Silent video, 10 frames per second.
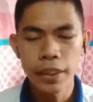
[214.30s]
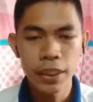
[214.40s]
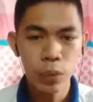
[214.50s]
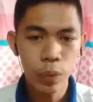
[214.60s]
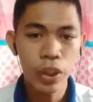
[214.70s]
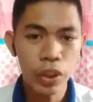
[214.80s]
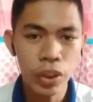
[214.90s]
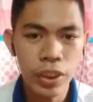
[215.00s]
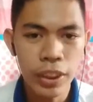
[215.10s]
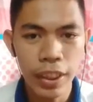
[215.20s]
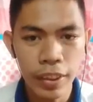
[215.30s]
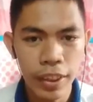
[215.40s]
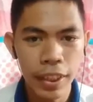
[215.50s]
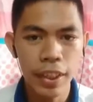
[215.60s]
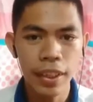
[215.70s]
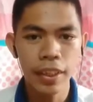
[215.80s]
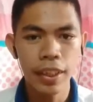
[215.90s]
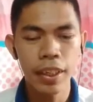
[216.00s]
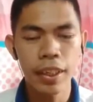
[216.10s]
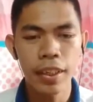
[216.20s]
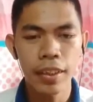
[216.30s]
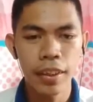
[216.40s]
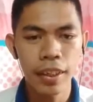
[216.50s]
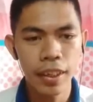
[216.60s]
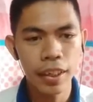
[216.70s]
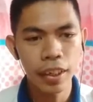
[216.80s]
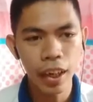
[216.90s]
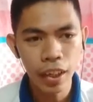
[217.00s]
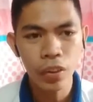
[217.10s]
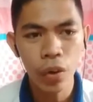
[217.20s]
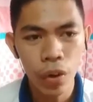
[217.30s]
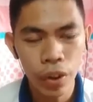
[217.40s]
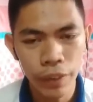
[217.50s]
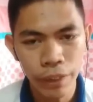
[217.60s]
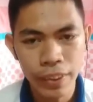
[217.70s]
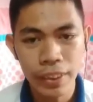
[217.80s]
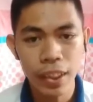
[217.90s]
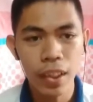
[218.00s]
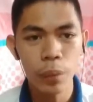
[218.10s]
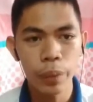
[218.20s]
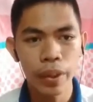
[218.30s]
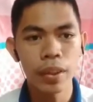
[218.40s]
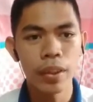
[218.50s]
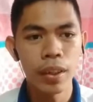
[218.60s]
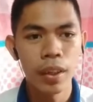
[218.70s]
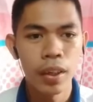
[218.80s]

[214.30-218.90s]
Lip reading: situations that the cargo or the vessel will